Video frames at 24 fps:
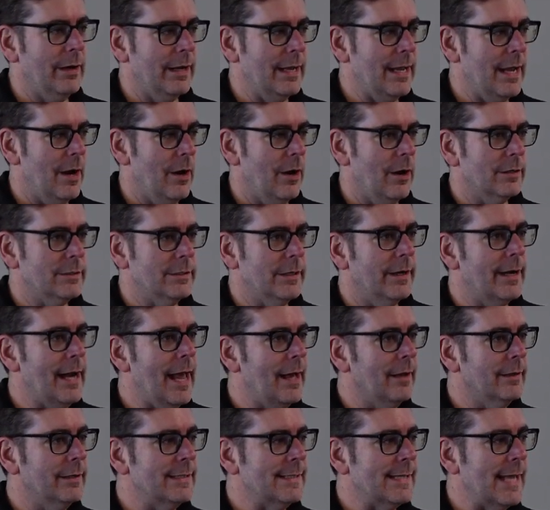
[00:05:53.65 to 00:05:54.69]
a character and
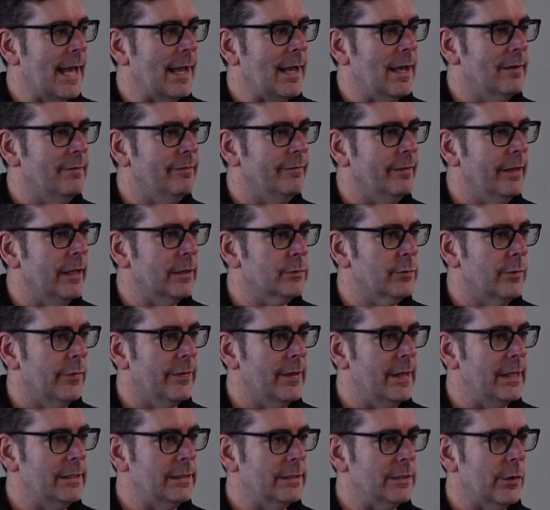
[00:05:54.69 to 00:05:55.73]
how does that conflict with the
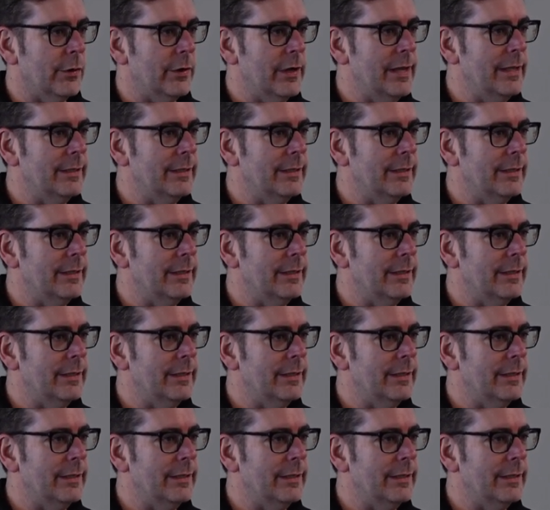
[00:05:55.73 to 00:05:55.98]
inter